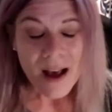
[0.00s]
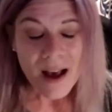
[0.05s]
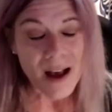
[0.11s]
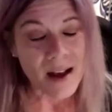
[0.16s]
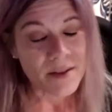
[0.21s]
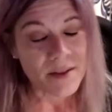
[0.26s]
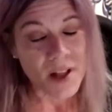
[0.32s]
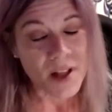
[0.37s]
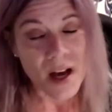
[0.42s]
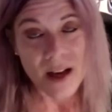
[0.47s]

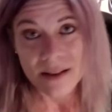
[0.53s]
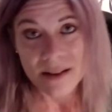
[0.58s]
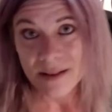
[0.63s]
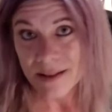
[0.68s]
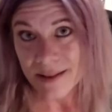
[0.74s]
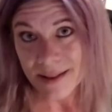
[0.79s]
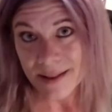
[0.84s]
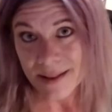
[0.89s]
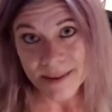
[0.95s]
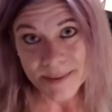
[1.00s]
I've
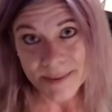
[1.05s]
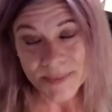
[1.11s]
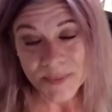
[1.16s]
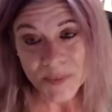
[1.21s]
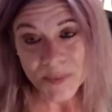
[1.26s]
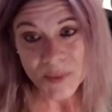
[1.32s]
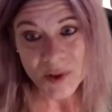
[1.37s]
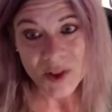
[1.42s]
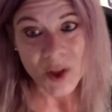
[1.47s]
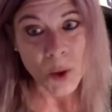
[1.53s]
lost
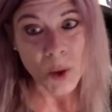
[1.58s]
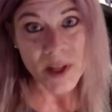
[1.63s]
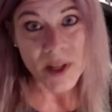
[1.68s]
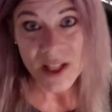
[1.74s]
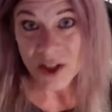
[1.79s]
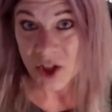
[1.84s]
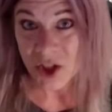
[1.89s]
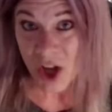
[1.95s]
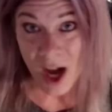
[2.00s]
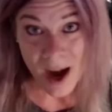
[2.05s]
so
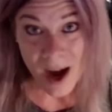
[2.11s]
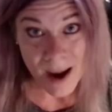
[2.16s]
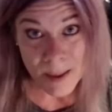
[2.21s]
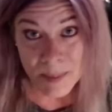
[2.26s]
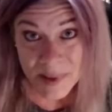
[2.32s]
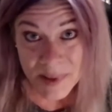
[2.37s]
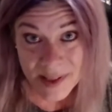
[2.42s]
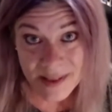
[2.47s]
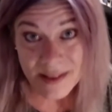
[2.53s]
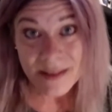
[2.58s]
many
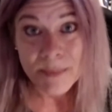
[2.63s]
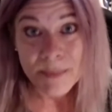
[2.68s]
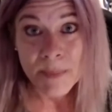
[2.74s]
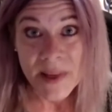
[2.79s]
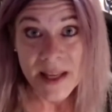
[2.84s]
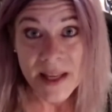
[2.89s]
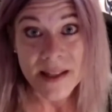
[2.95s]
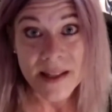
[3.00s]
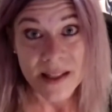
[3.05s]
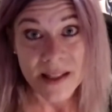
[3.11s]
jobs
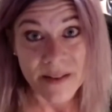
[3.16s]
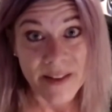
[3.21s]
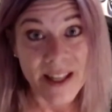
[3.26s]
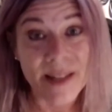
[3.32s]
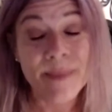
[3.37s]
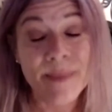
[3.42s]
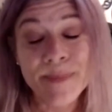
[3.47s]
because of it.